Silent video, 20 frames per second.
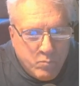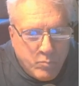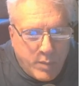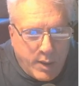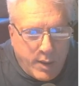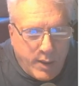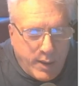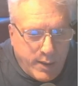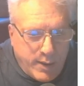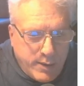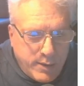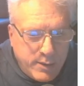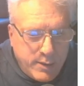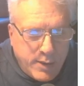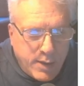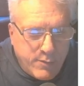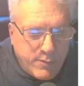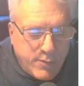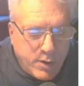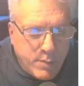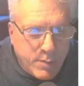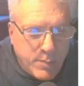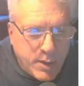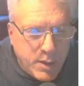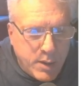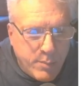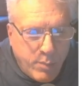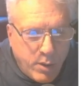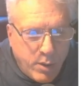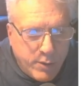I didn't get very
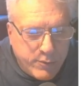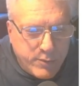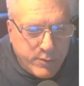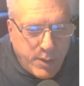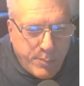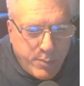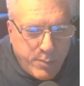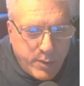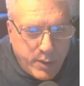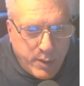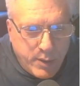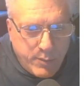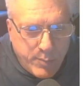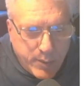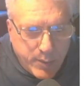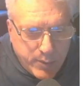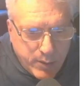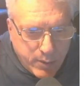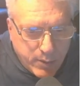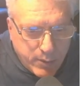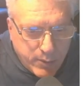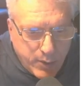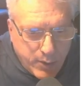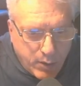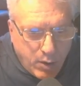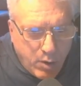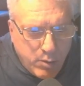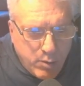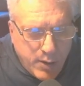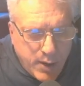many balls separated, but they're
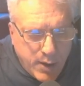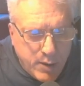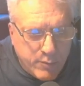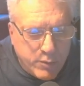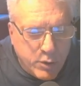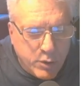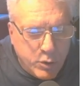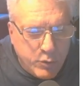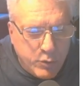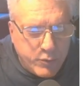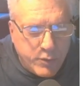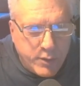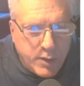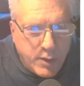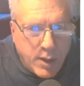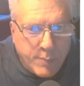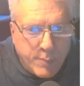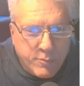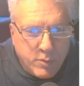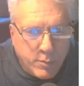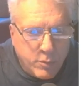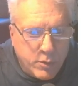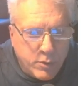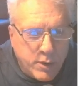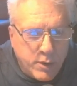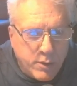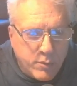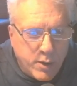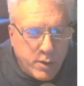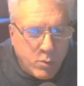all kind of loosened up. So I'm
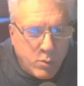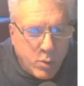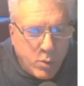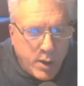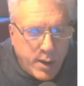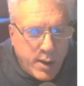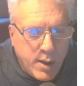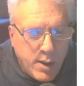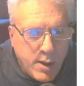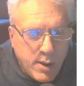looking right away.